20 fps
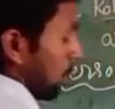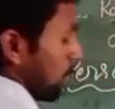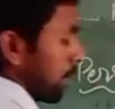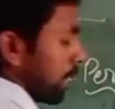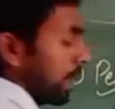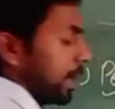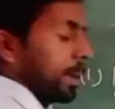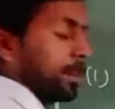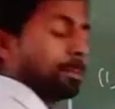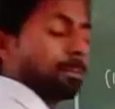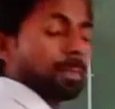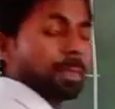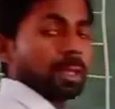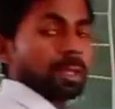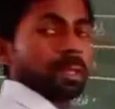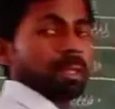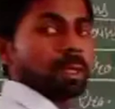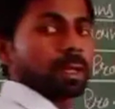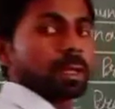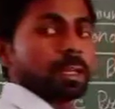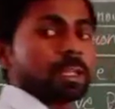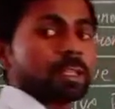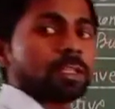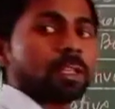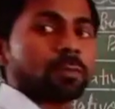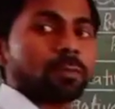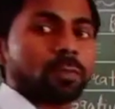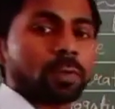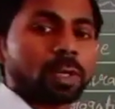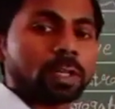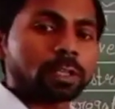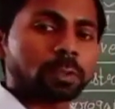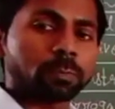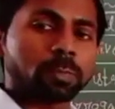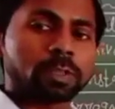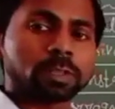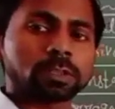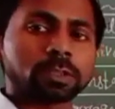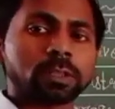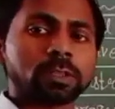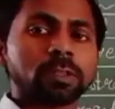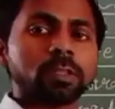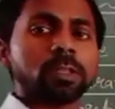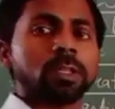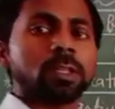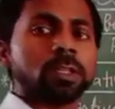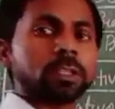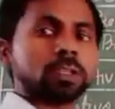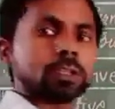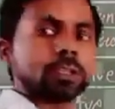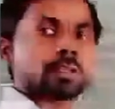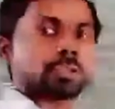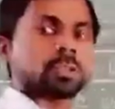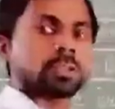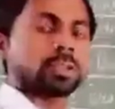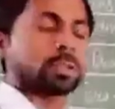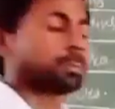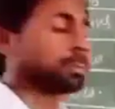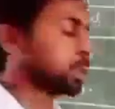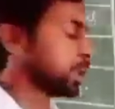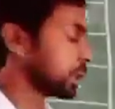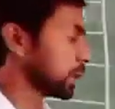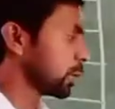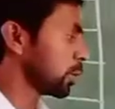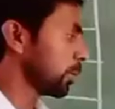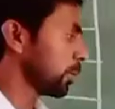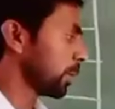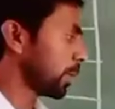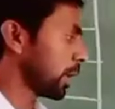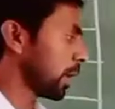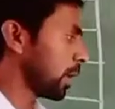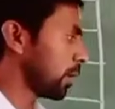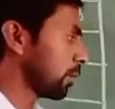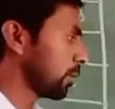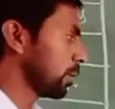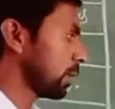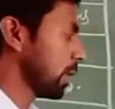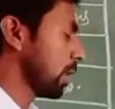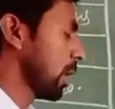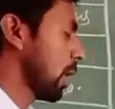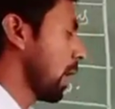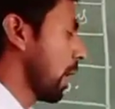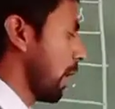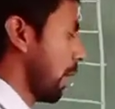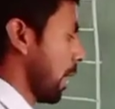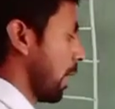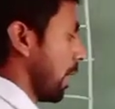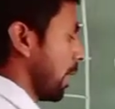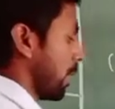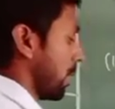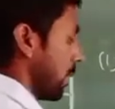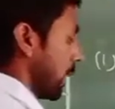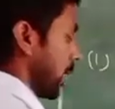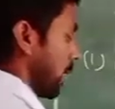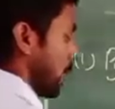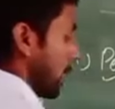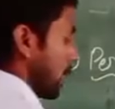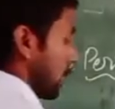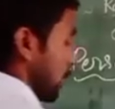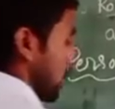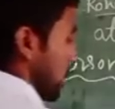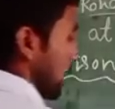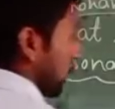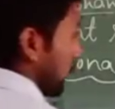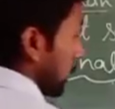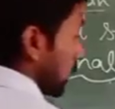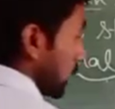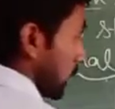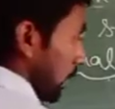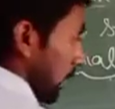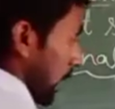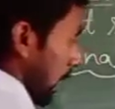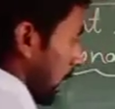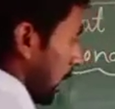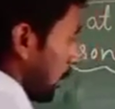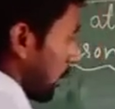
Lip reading: Okay, it is the first person subjective pronoun, and here is the second